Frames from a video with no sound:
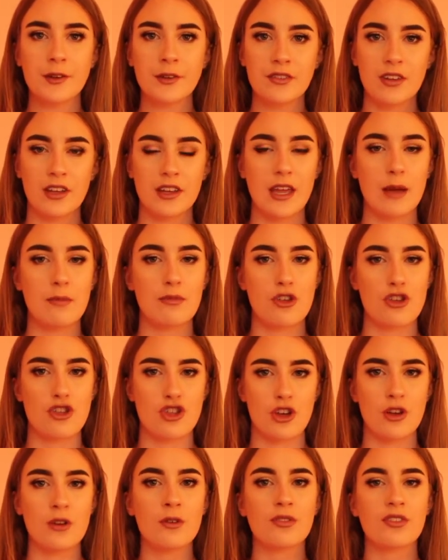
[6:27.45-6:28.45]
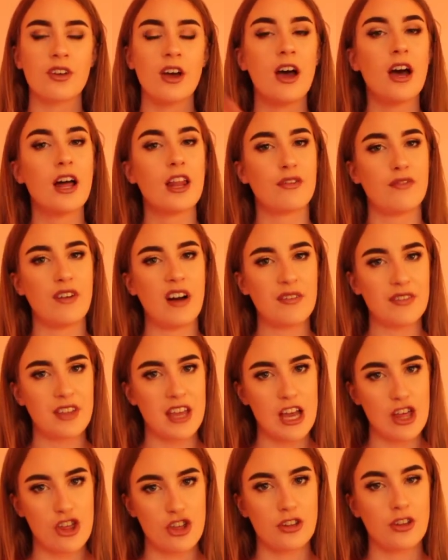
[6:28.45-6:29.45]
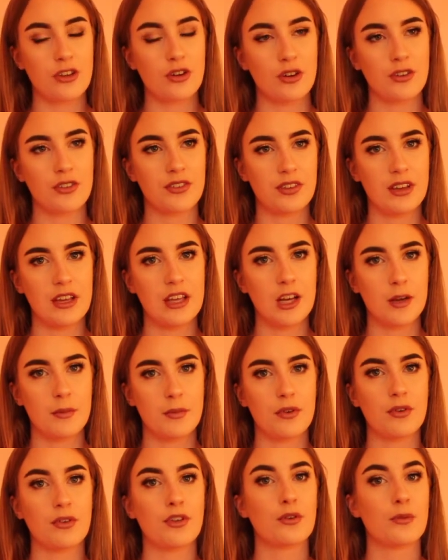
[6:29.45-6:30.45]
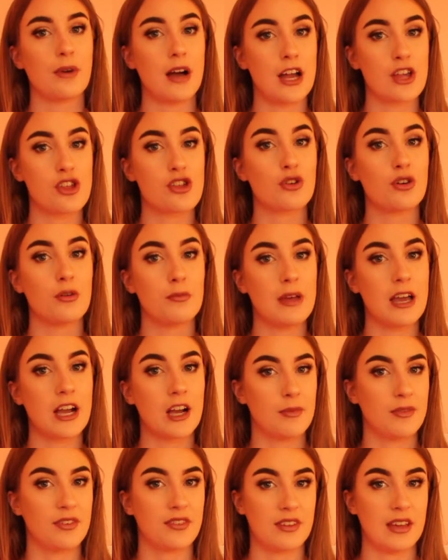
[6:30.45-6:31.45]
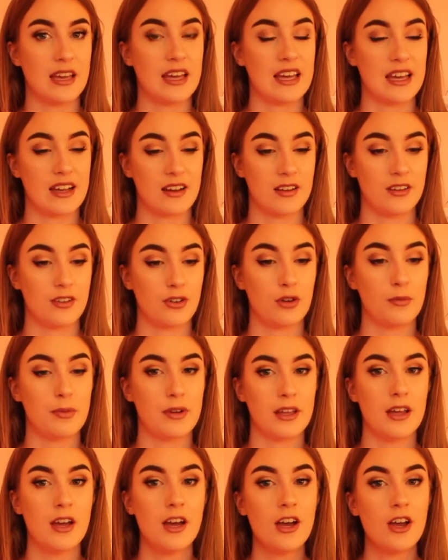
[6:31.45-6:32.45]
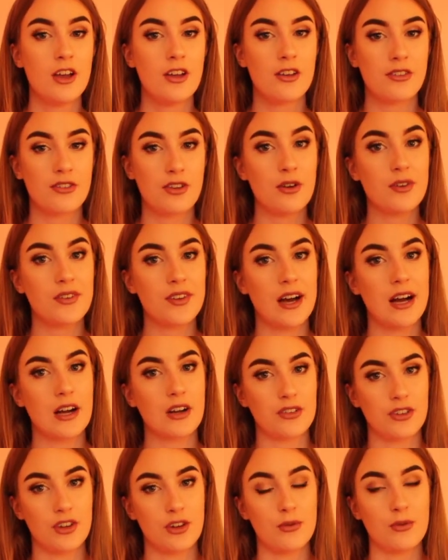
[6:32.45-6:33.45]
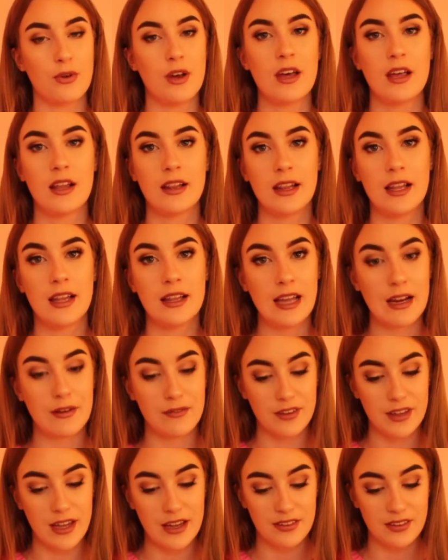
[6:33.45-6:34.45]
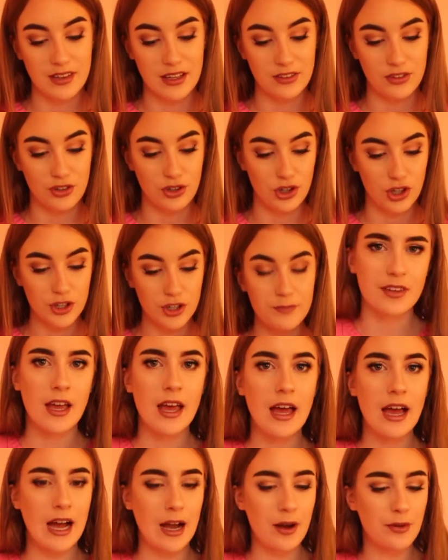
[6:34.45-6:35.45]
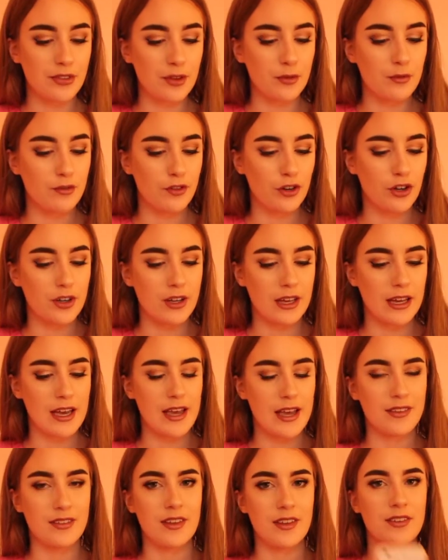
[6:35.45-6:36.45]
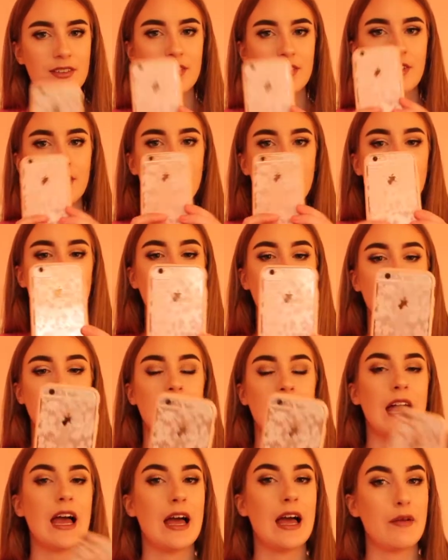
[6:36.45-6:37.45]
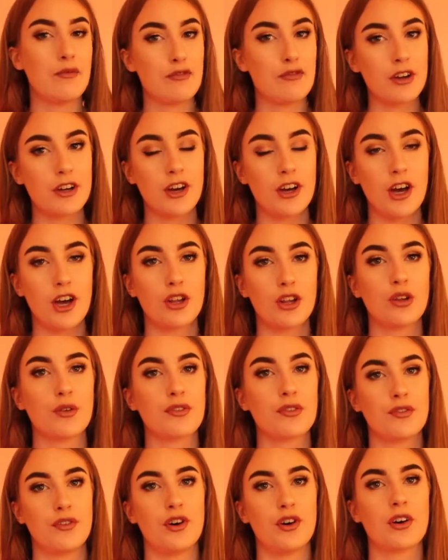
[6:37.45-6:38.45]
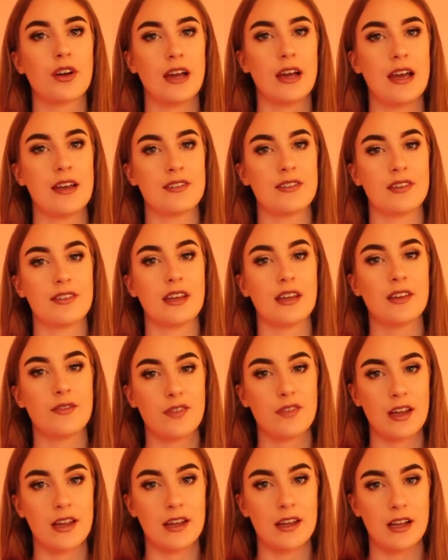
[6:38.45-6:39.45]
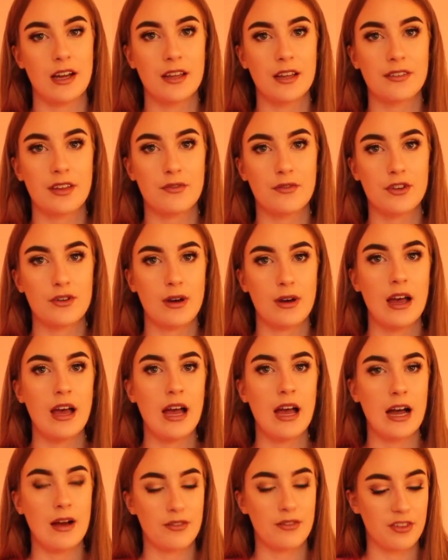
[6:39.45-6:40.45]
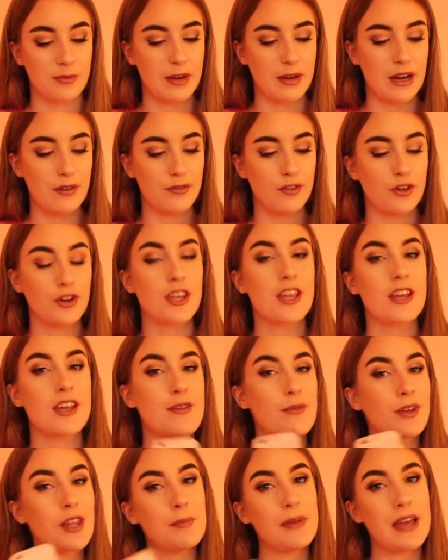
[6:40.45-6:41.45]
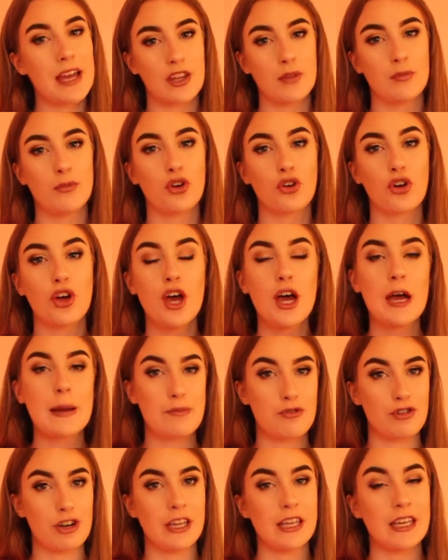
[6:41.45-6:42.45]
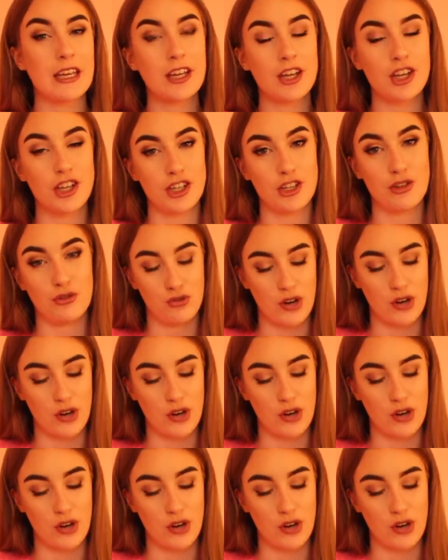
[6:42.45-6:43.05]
to them to choose the foundation and concealer, because otherwise you could make a mistake and it could be too dark or too light for their skin tone. I have some phone cases, so like every girl loves phone cases, and if you have a smartphone you want to make them look pretty and cute,